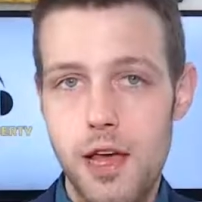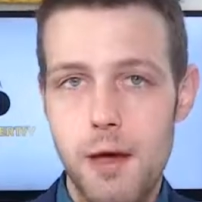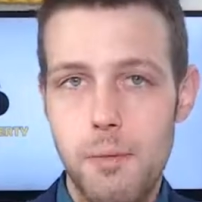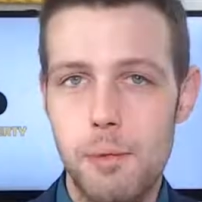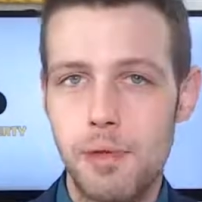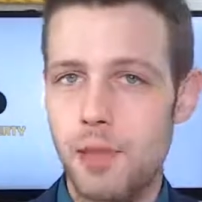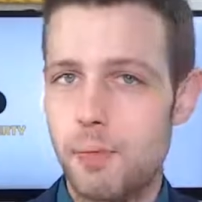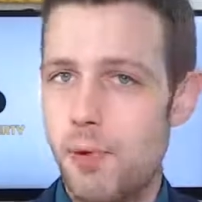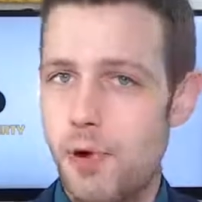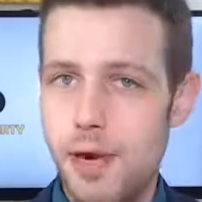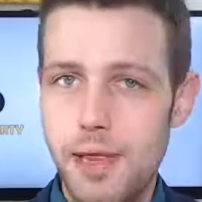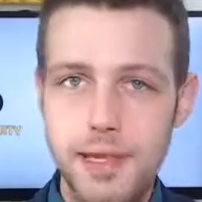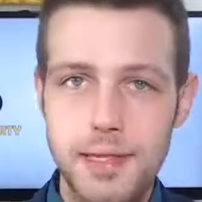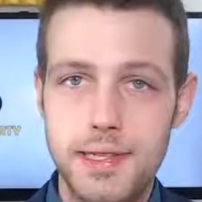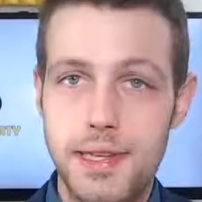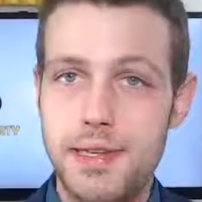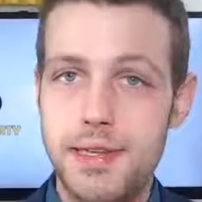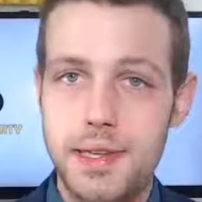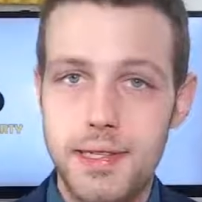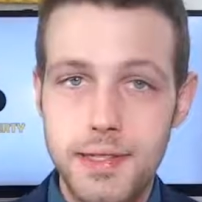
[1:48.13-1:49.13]
But the point of these
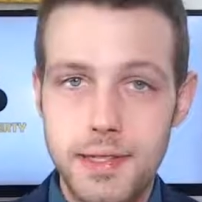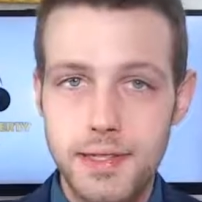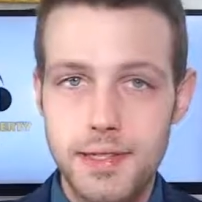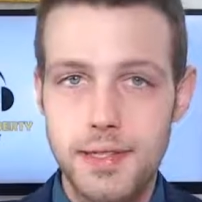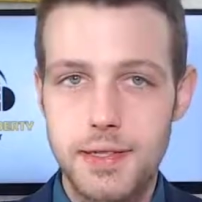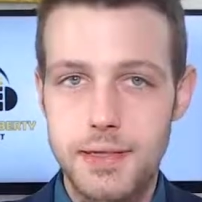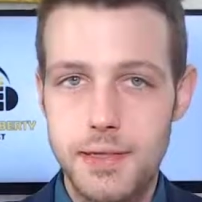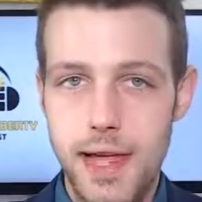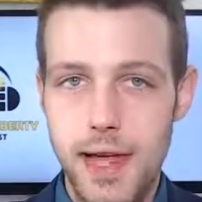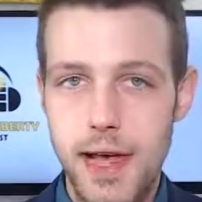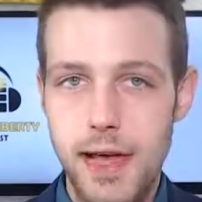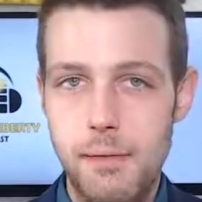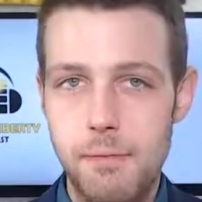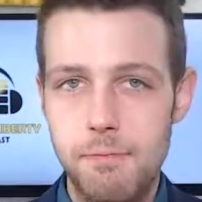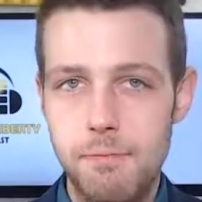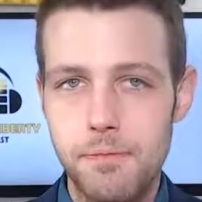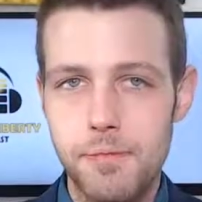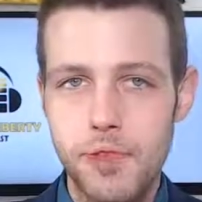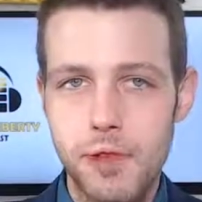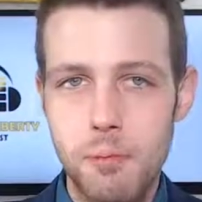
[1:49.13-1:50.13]
statistics is
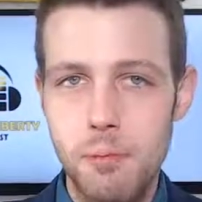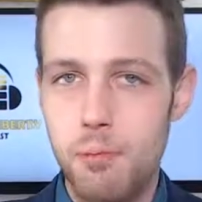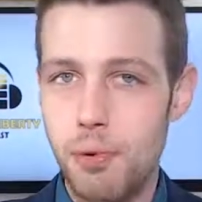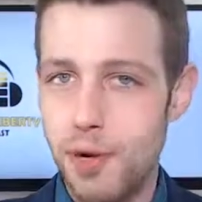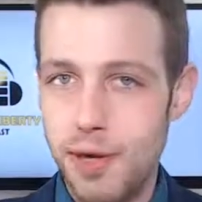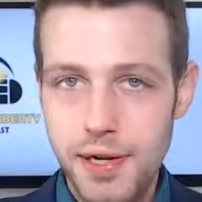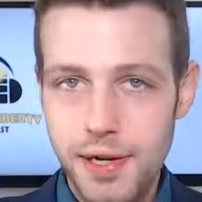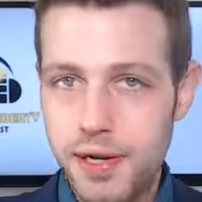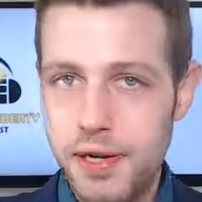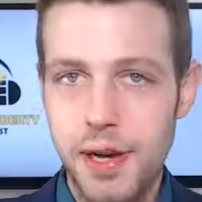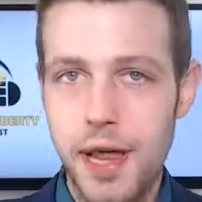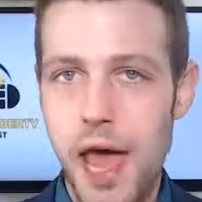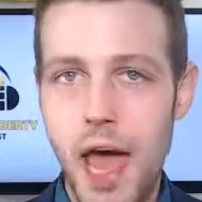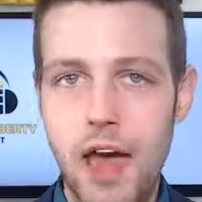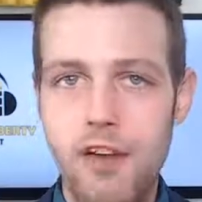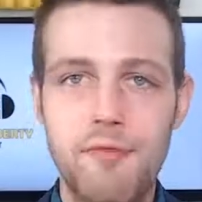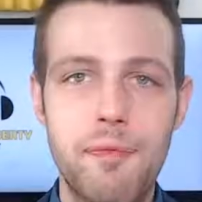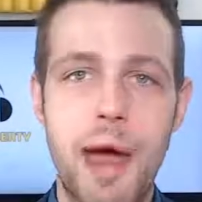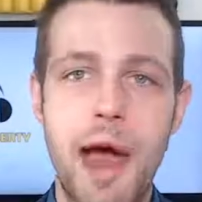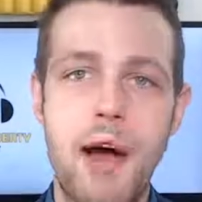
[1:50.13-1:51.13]
that Britain didn't
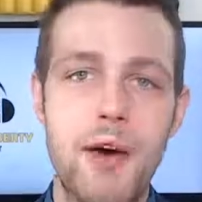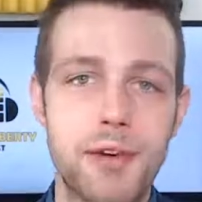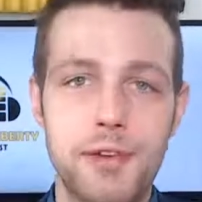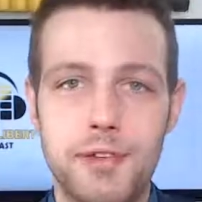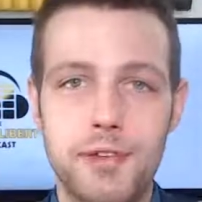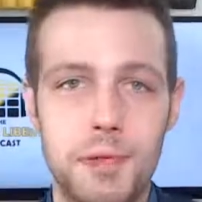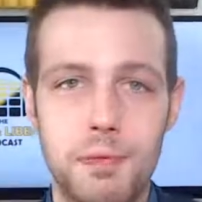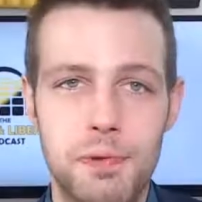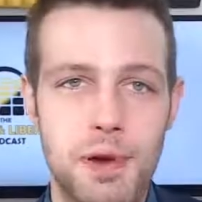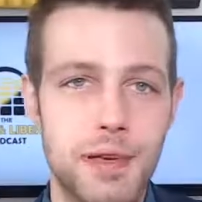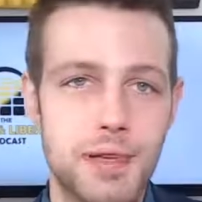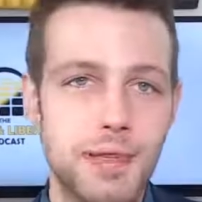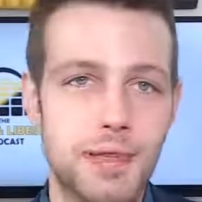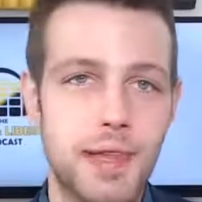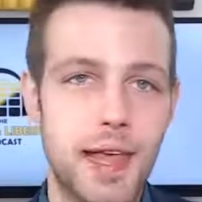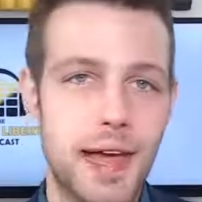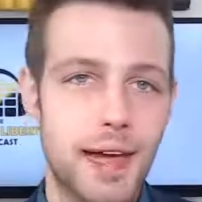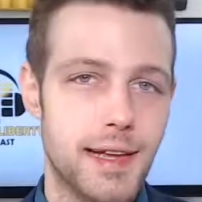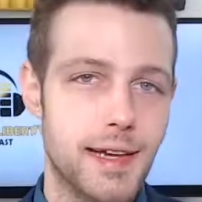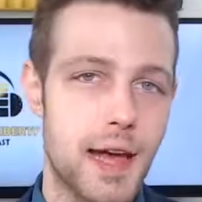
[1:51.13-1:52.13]
have power to suppress
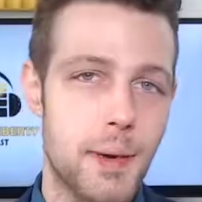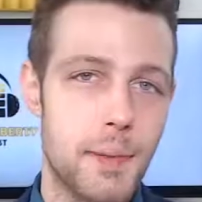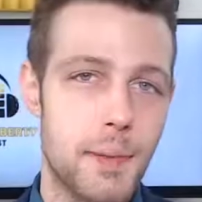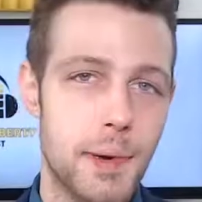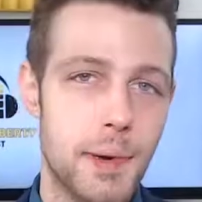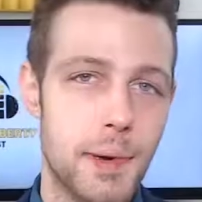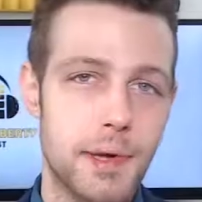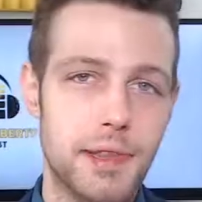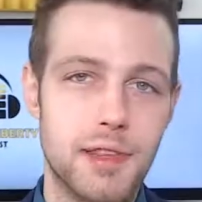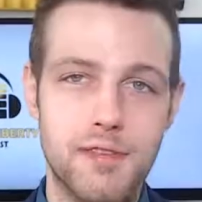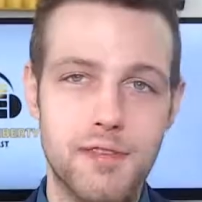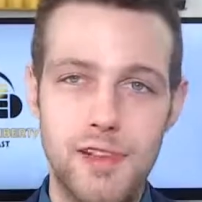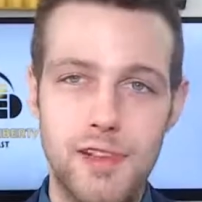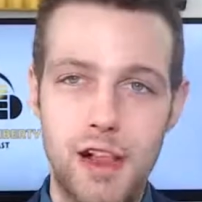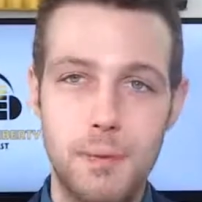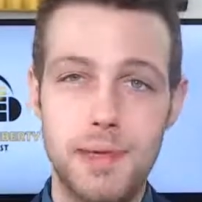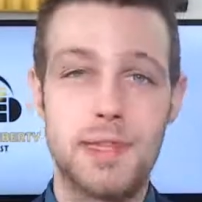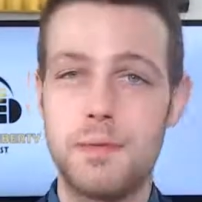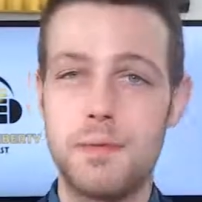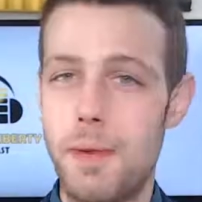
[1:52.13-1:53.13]
the economic developments
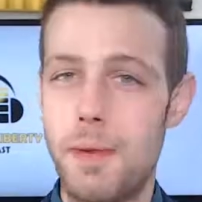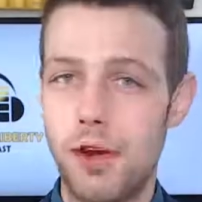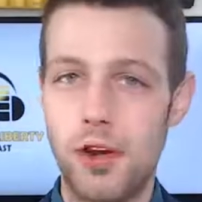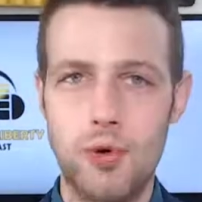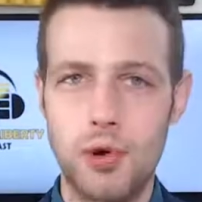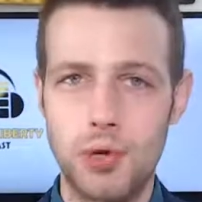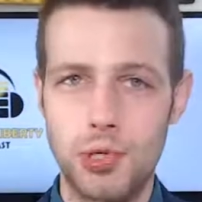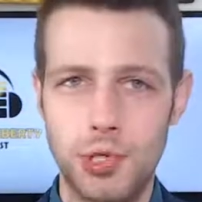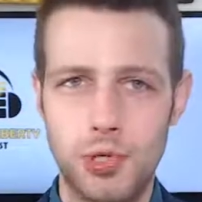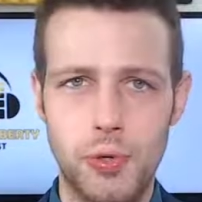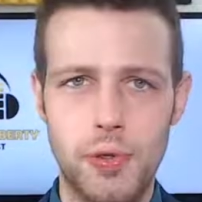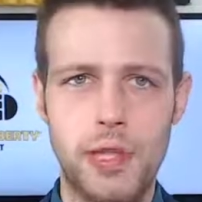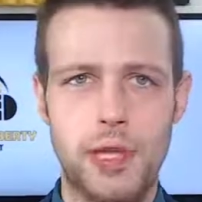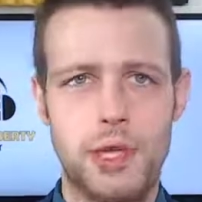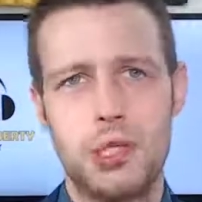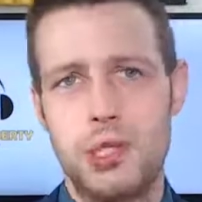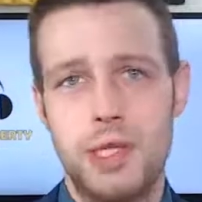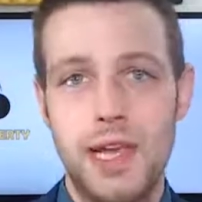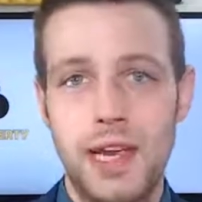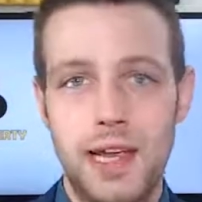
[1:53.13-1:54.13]
in Spain or Portugal. They
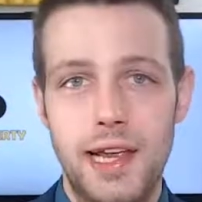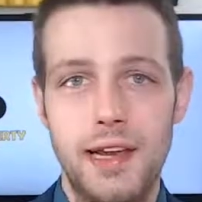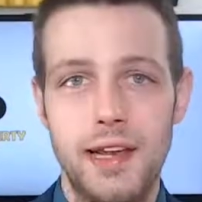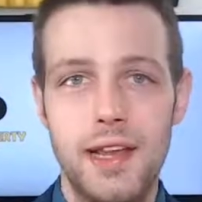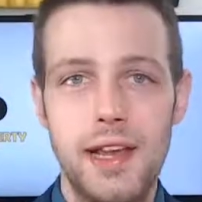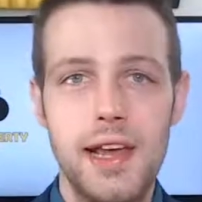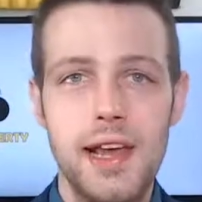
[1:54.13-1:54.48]
just didn't.